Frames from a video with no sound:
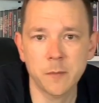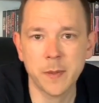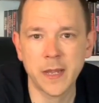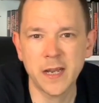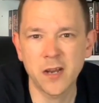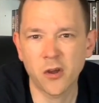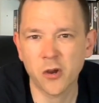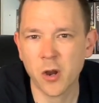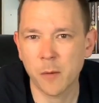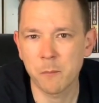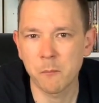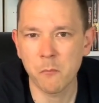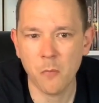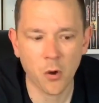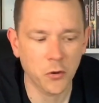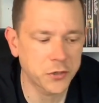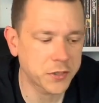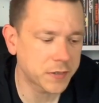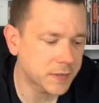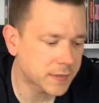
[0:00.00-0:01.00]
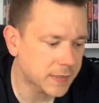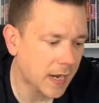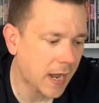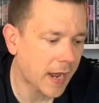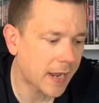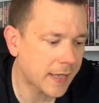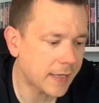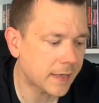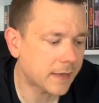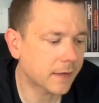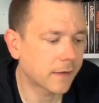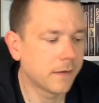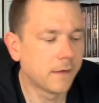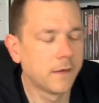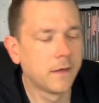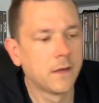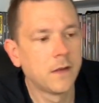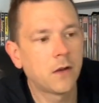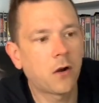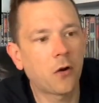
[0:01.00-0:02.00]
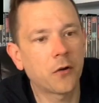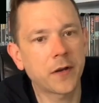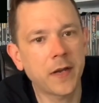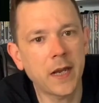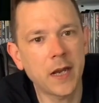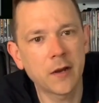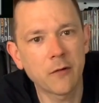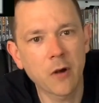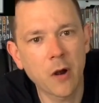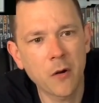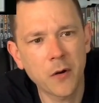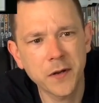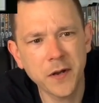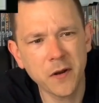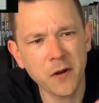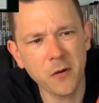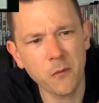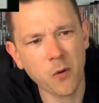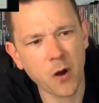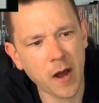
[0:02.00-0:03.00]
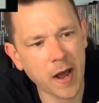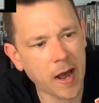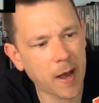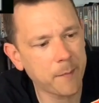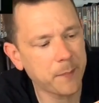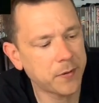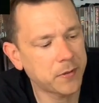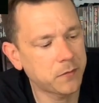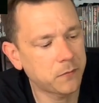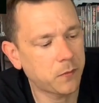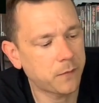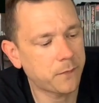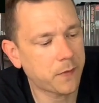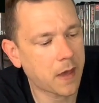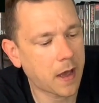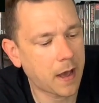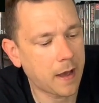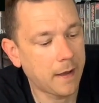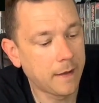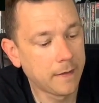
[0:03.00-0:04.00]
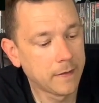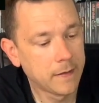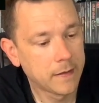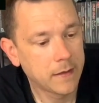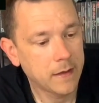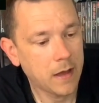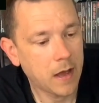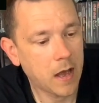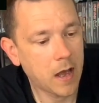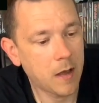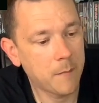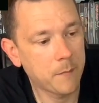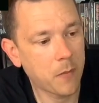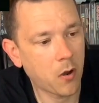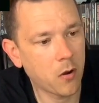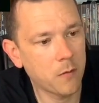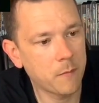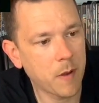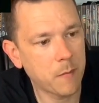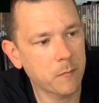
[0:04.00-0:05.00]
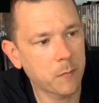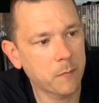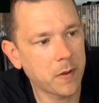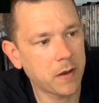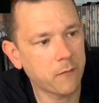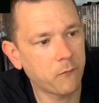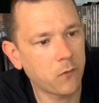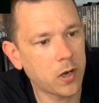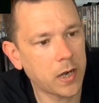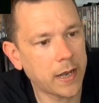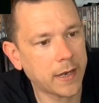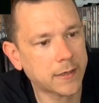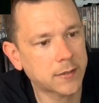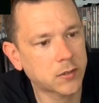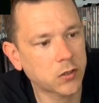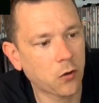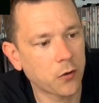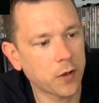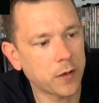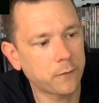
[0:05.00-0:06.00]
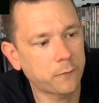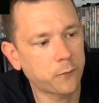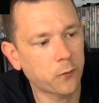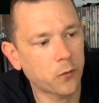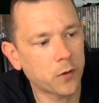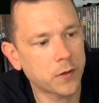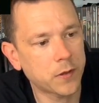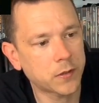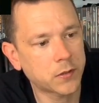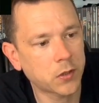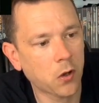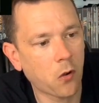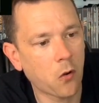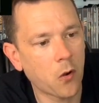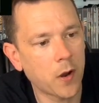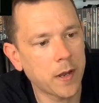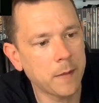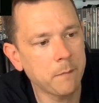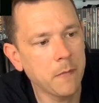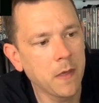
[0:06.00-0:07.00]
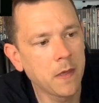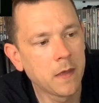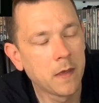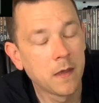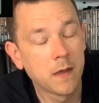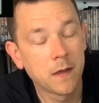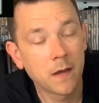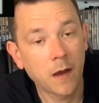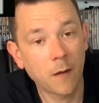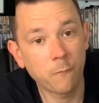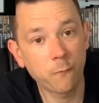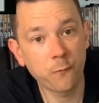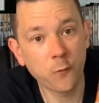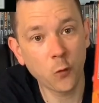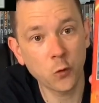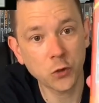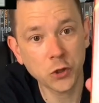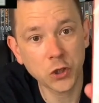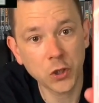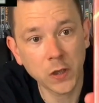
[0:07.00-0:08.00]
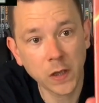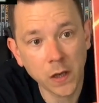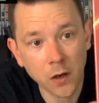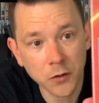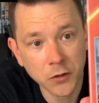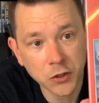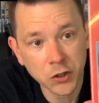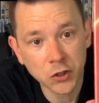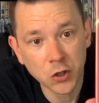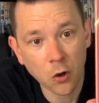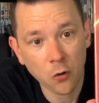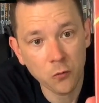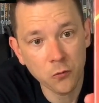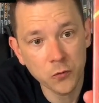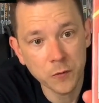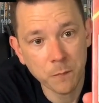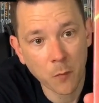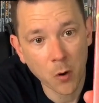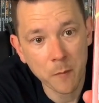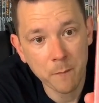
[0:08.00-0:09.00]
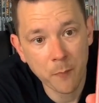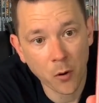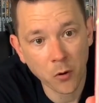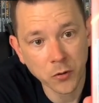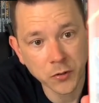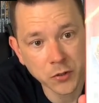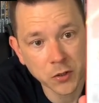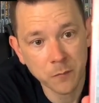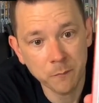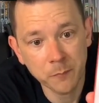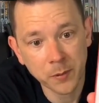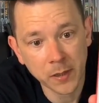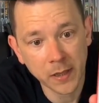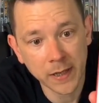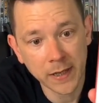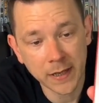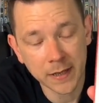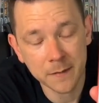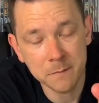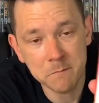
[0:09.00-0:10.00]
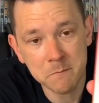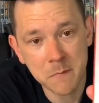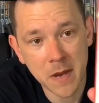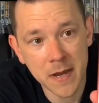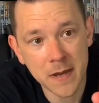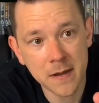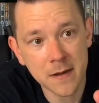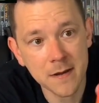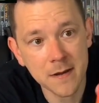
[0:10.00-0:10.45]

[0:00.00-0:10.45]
like a modern take on Hero. I don't know what happened with that, but I remember being really excited for it at the time. Unfortunately, I sold my box complete and mint